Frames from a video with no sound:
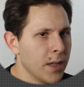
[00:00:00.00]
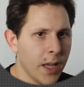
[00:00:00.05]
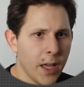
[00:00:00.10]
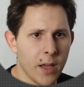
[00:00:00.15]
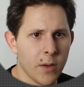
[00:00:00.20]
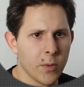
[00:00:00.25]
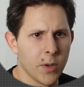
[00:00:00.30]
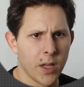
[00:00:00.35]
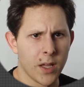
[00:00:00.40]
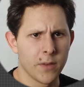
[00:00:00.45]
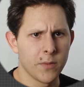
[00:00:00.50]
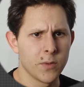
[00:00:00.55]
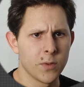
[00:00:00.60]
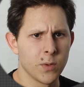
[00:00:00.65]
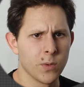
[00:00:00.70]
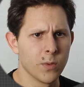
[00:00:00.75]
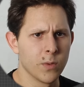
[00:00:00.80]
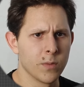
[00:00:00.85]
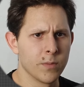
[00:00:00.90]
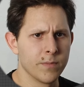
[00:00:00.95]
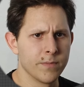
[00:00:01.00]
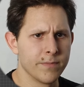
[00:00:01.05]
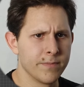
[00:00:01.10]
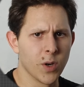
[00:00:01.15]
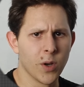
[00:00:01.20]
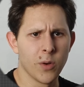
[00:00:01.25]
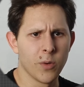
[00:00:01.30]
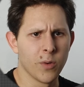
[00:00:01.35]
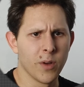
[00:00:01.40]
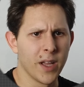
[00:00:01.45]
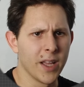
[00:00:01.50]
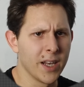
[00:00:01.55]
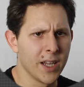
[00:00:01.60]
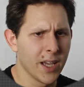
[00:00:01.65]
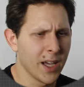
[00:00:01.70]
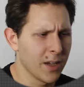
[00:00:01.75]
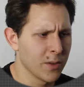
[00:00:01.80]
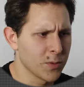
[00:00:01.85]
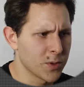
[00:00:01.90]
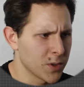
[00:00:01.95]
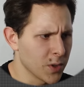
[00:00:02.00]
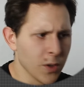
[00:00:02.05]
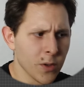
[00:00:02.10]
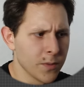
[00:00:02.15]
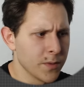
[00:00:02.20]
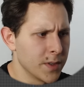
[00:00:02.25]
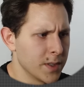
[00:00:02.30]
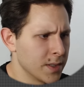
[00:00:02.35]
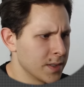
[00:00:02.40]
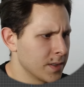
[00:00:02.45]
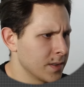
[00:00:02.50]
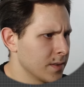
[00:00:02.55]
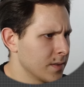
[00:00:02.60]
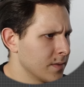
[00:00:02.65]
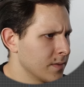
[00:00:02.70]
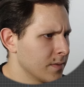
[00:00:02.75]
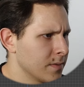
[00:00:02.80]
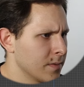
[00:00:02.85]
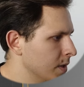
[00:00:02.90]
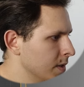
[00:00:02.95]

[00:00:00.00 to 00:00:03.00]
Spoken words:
yeah, we have to, anyhow solve this.